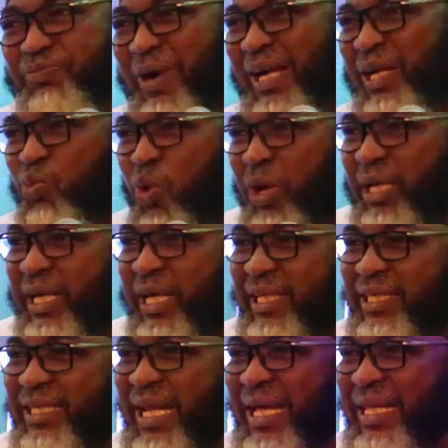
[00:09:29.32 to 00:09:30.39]
marry one
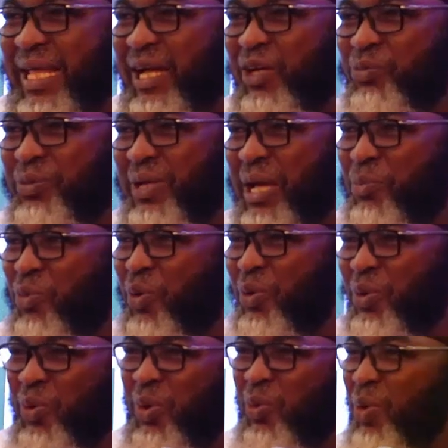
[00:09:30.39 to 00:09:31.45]
lady like that. You feel like,
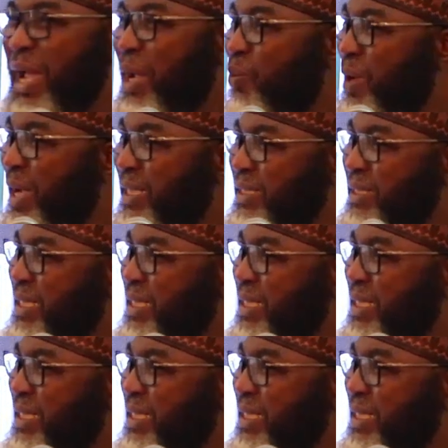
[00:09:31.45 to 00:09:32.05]
well, where did